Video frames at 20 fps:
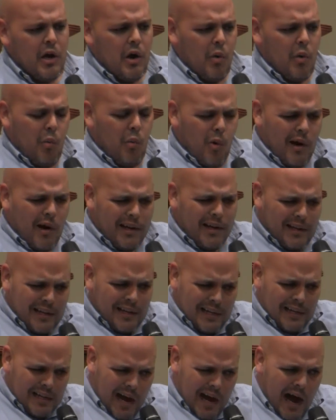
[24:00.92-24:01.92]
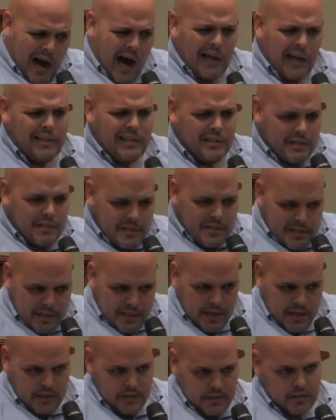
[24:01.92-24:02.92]
what God
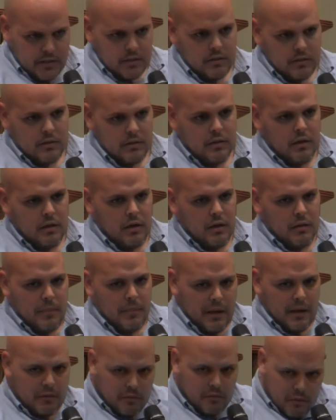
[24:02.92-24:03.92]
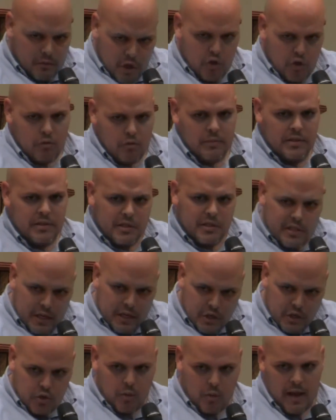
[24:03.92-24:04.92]
says about human
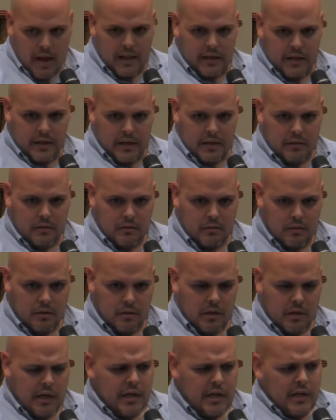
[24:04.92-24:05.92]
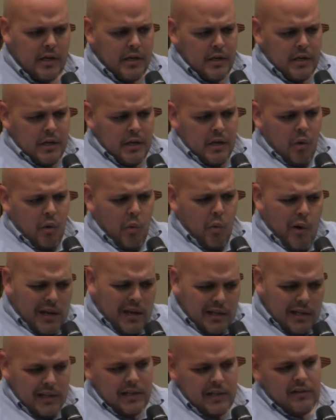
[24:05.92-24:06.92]
sexuality.
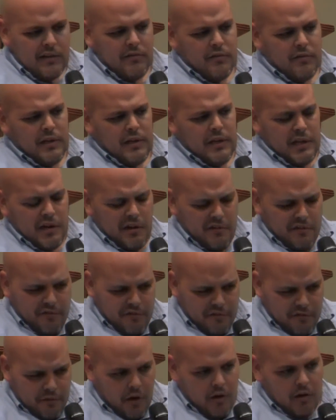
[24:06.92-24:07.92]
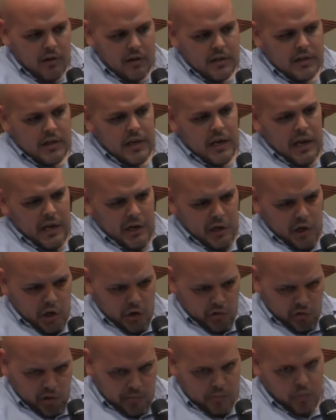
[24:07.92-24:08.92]
We live in a fallen and
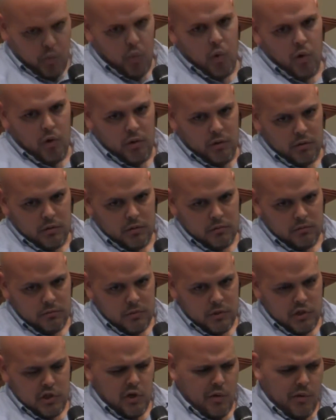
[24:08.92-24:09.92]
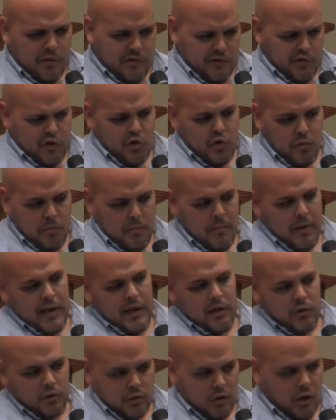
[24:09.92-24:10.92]
corrupt world. So if two
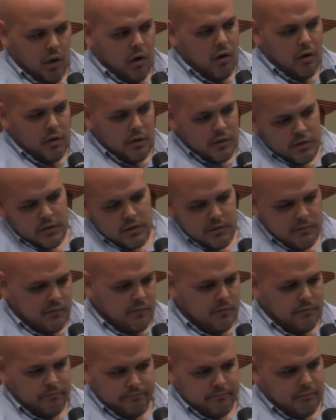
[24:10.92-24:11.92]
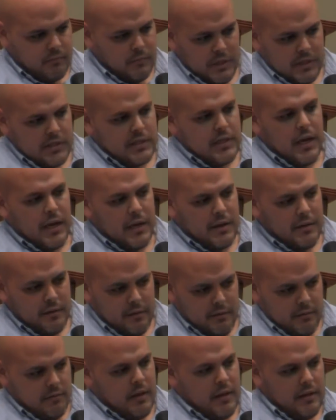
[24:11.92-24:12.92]
male dogs decide
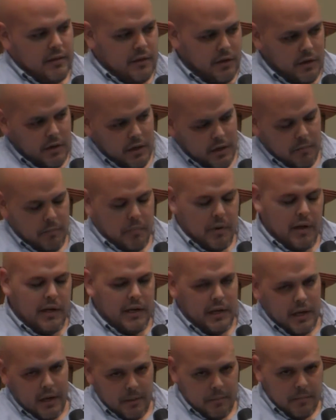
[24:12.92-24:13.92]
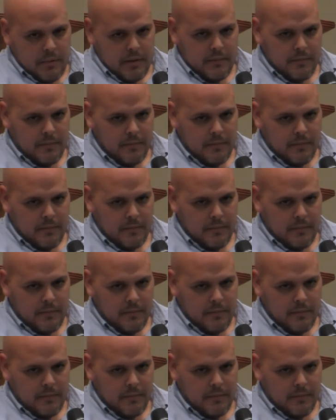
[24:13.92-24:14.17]
that they're going to buddy up,